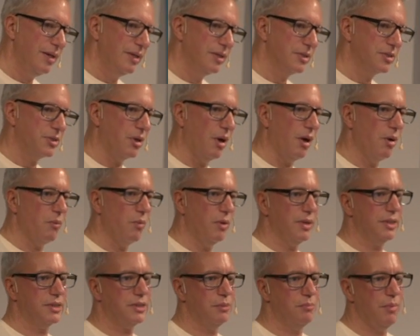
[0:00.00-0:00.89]
So I
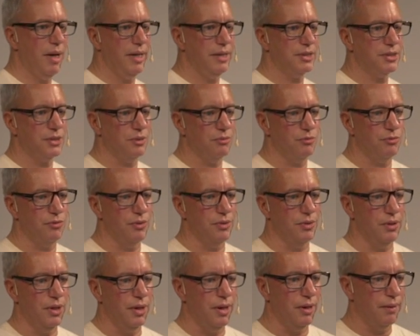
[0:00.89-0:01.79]
wanted to make
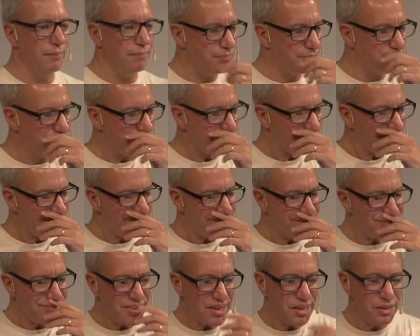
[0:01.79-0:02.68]
something that
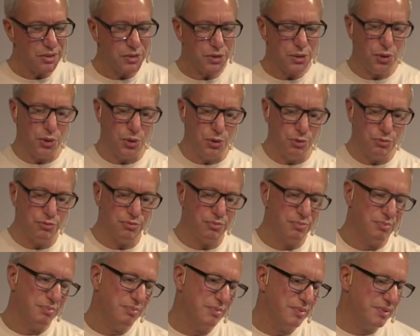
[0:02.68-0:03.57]
sort of
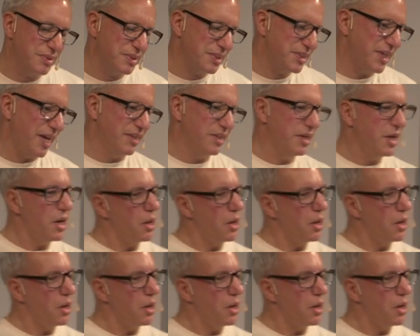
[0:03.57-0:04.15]
said,